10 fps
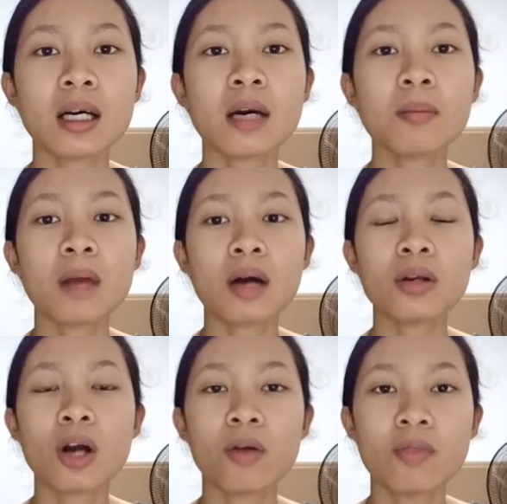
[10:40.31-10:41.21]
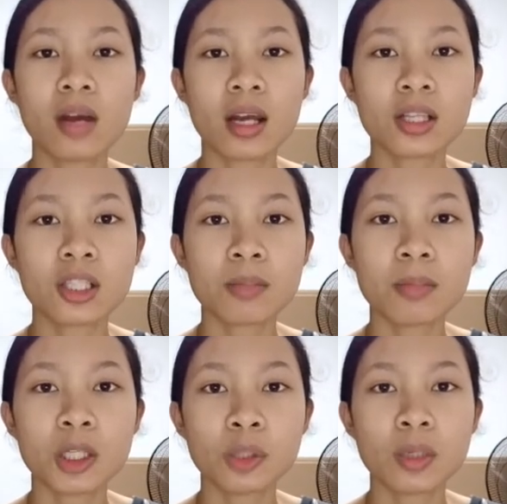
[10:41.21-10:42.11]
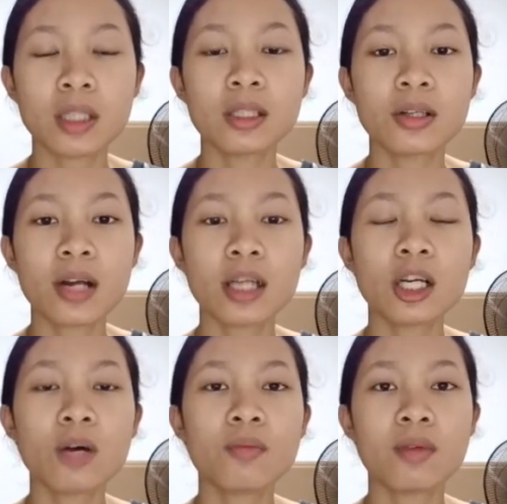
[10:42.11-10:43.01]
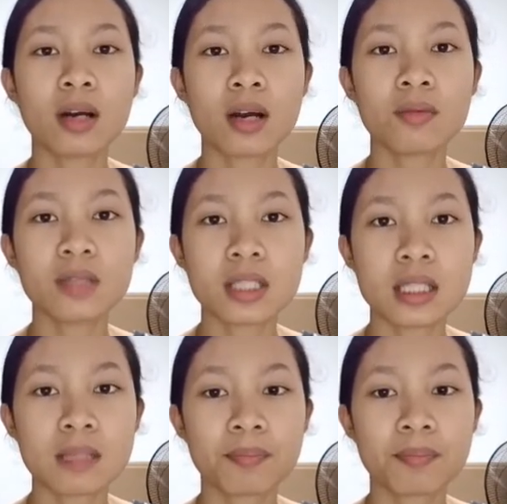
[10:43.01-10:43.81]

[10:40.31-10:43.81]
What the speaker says: amount of variation between the random variables.